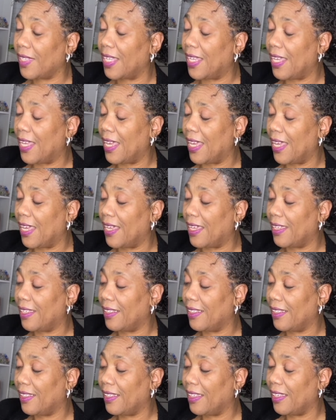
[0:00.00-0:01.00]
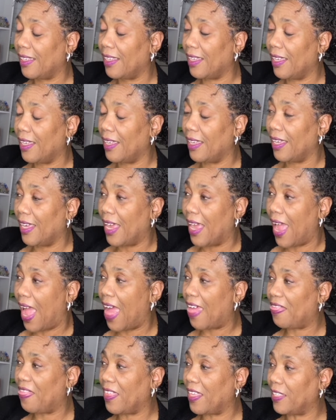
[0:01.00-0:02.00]
Yeah.
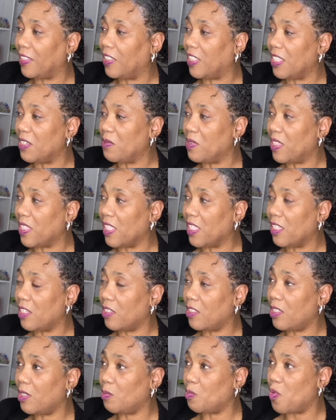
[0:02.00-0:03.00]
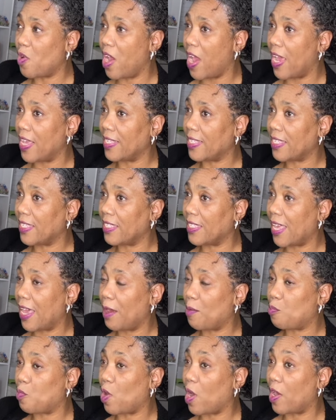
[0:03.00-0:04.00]
I think she was a little surprised because
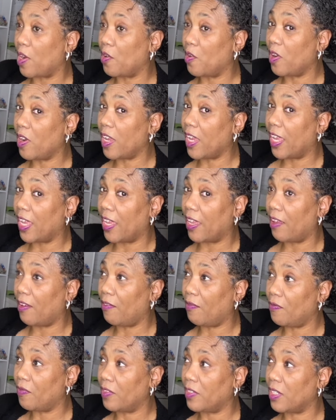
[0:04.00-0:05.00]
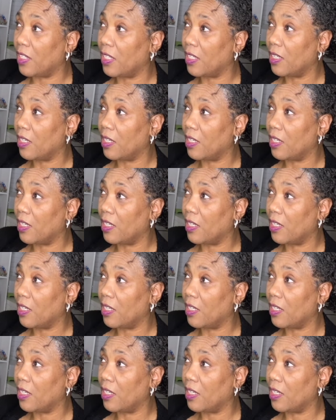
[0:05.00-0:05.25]
I brought her a gift.